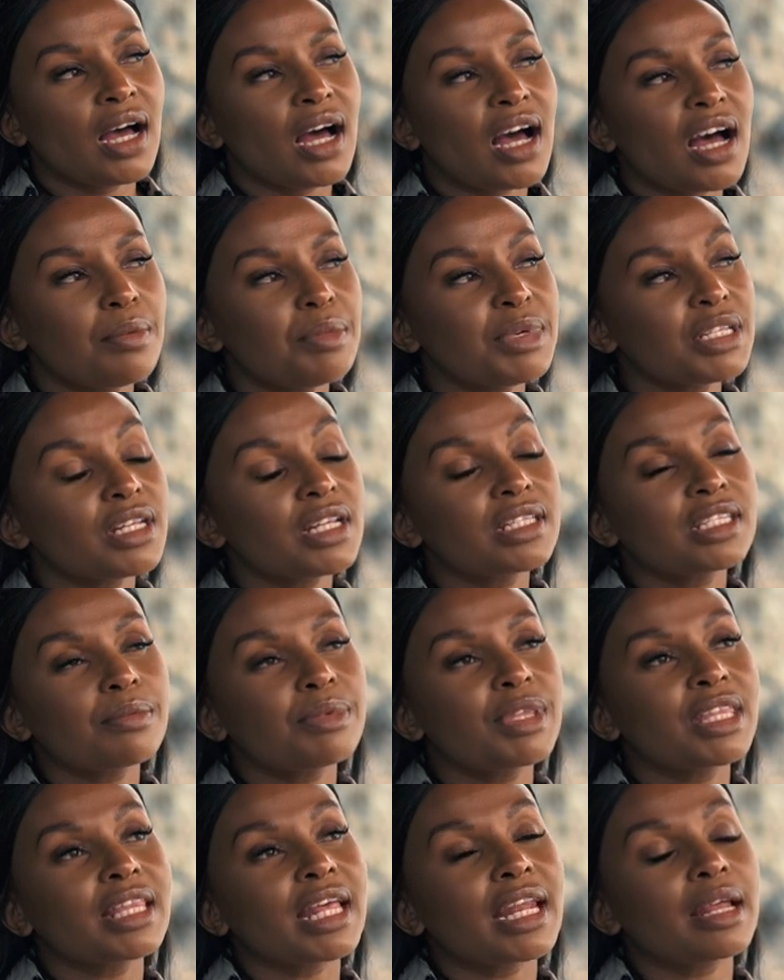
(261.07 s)
It's not
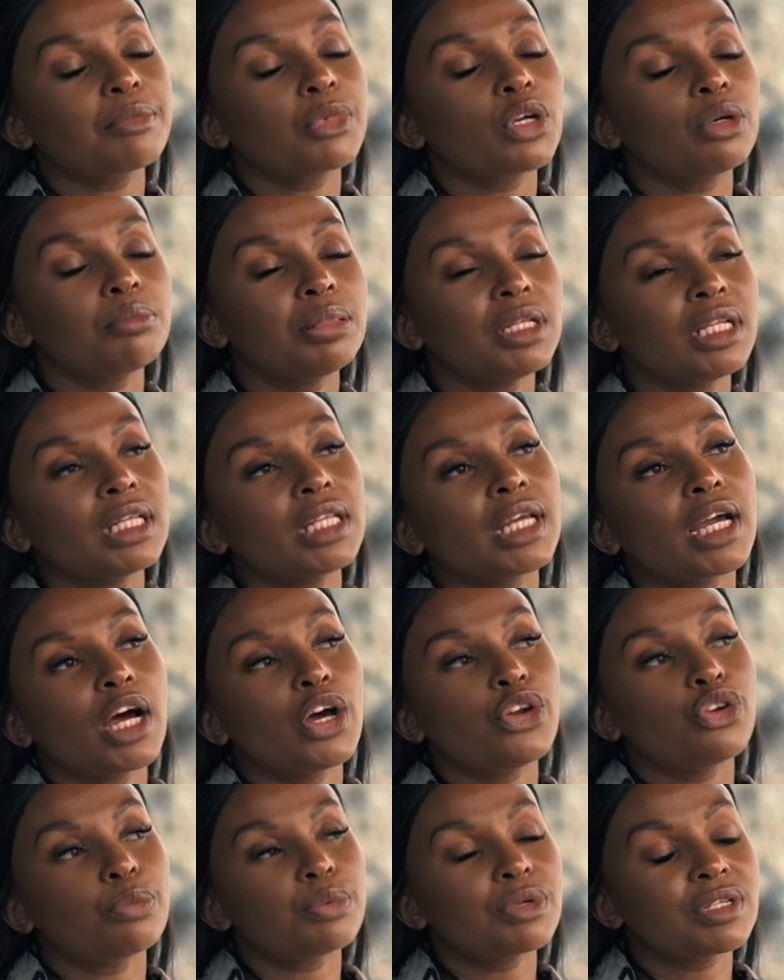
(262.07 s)
something that I'm completely
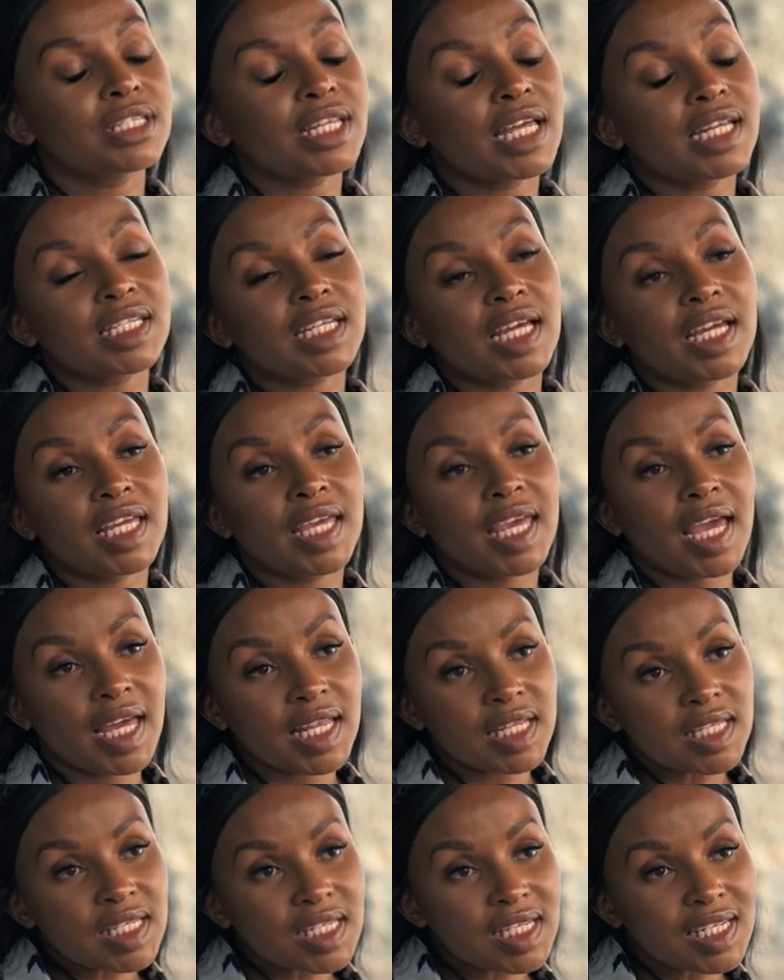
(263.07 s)
100%
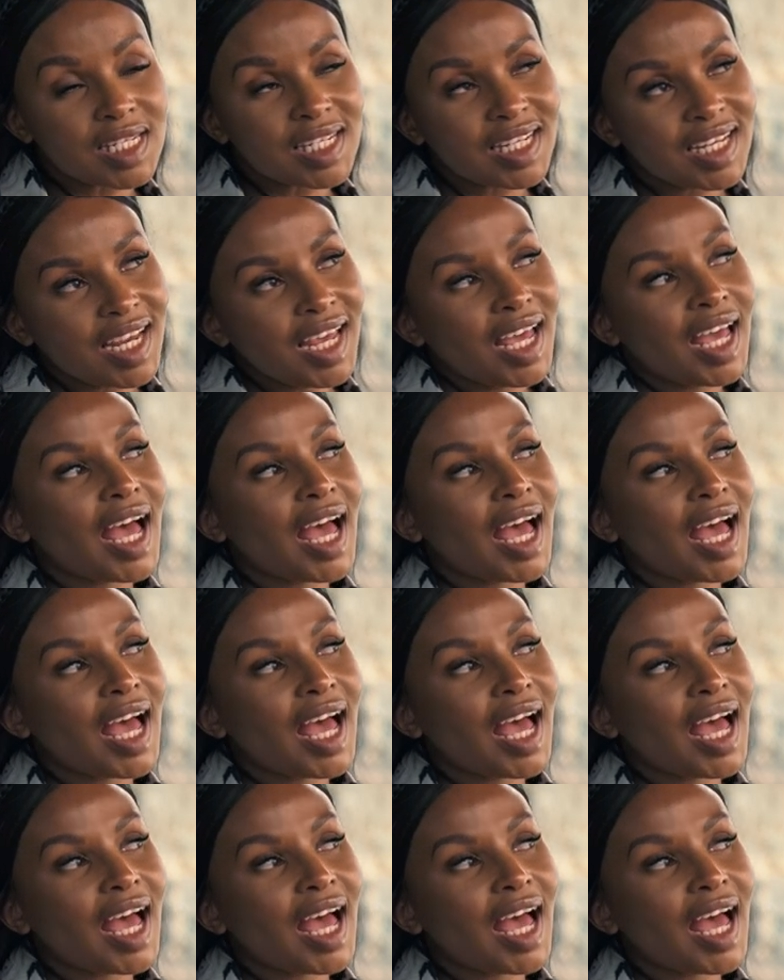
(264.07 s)
against.